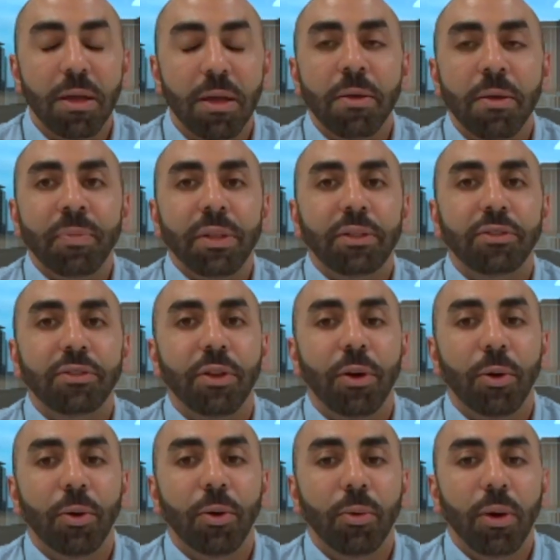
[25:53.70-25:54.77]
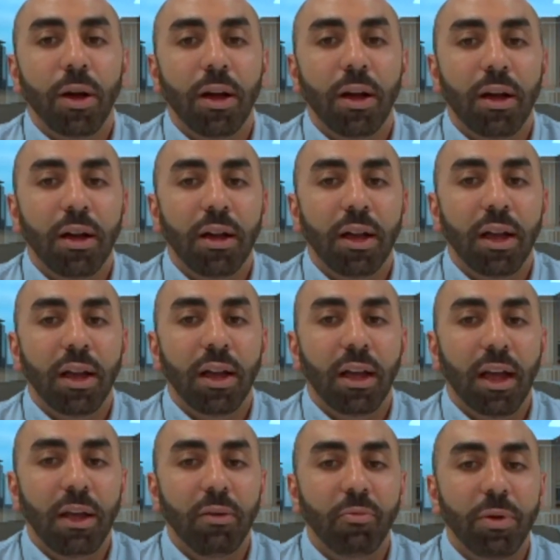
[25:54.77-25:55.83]
So
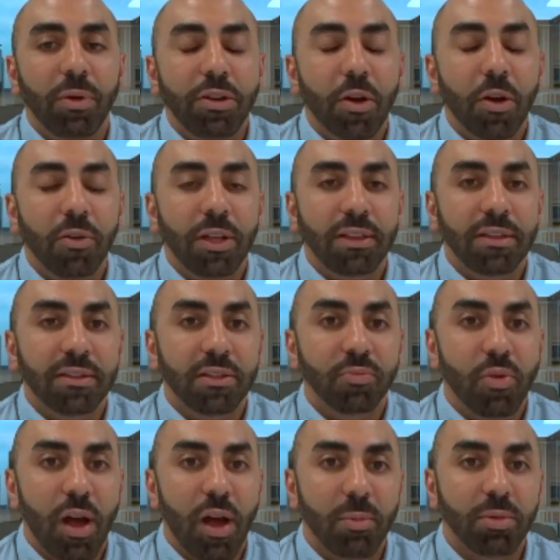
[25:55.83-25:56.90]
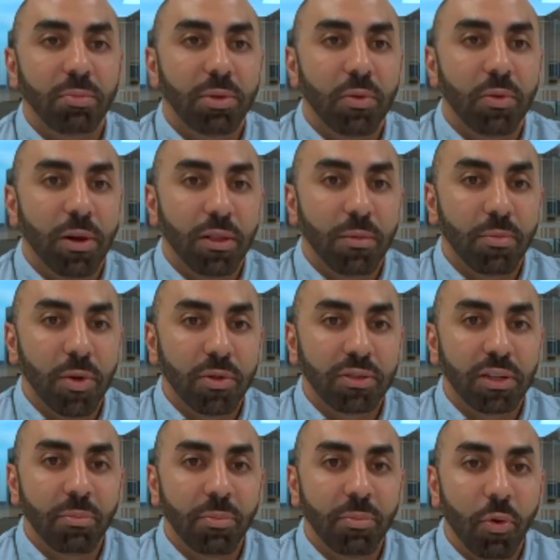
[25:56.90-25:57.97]
we know that this is probably one of the most
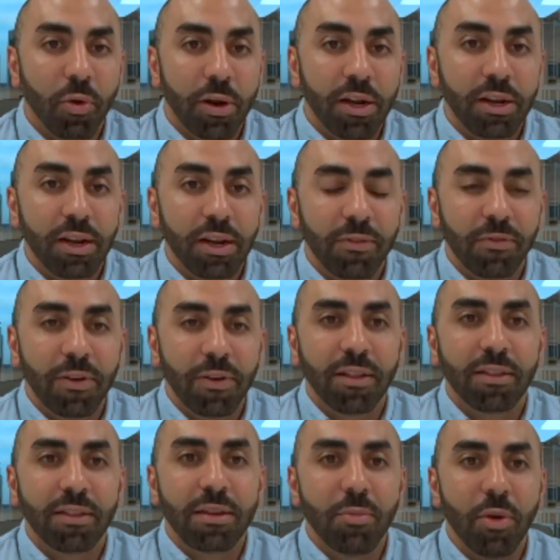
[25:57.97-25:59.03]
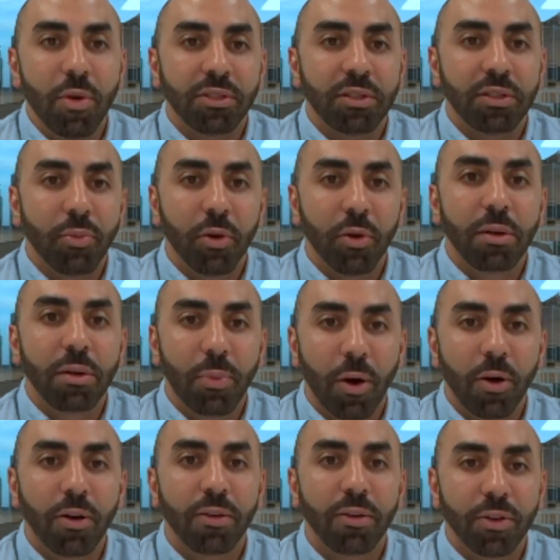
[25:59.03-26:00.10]
important, if not the most important
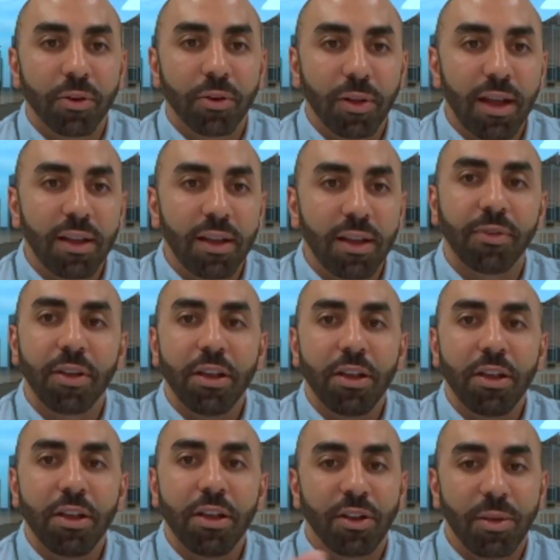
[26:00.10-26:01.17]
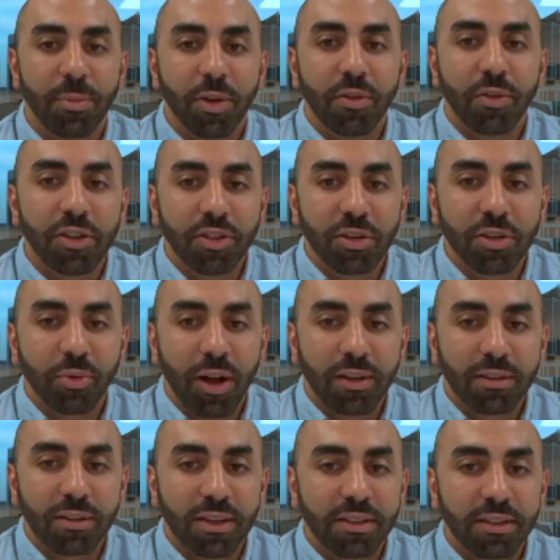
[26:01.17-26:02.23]
part of your life, your immigration
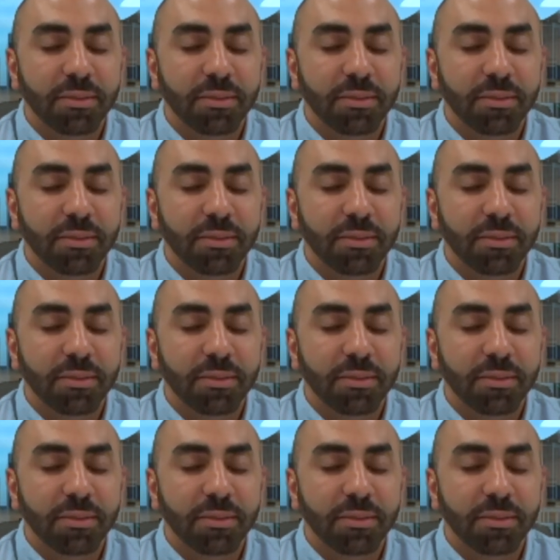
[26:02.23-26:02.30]
process.